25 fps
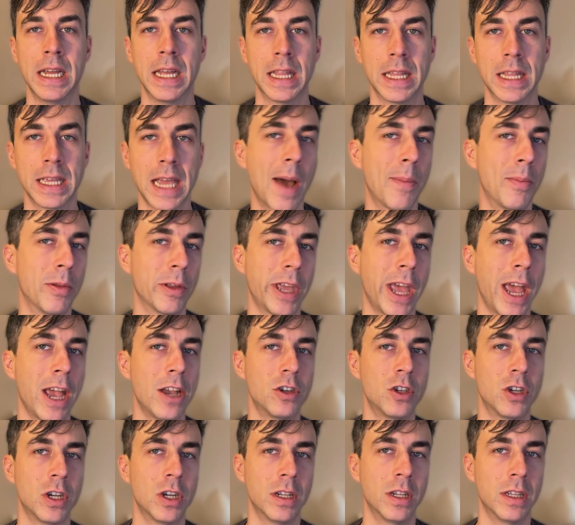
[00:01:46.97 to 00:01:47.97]
the
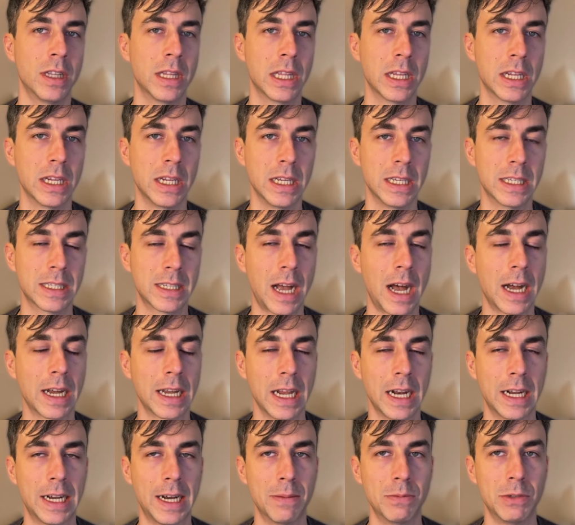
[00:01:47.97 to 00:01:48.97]
application the
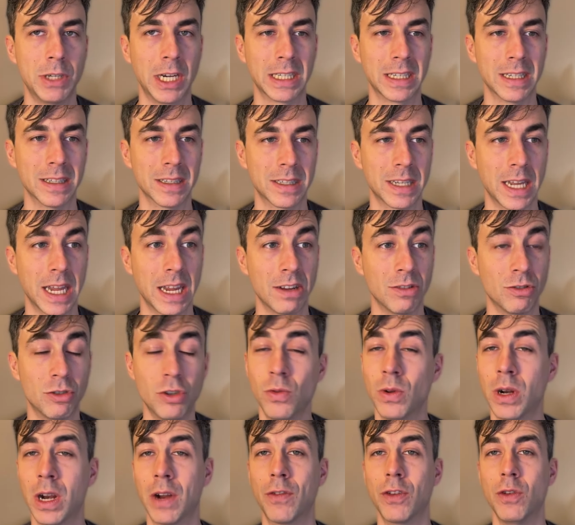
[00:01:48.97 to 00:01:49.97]
socket object and saying,
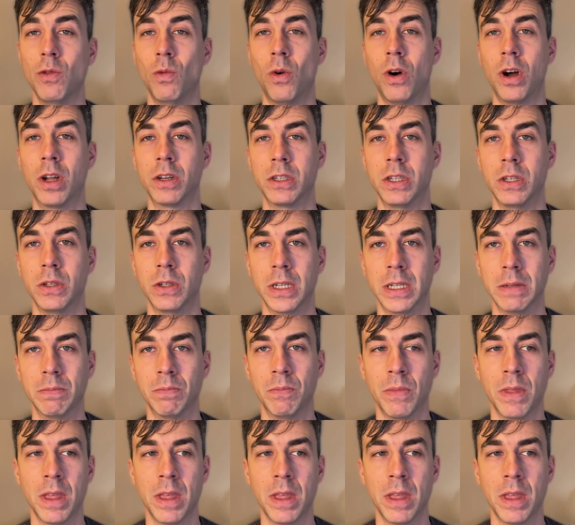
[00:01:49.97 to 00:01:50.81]
do whatever you want to it.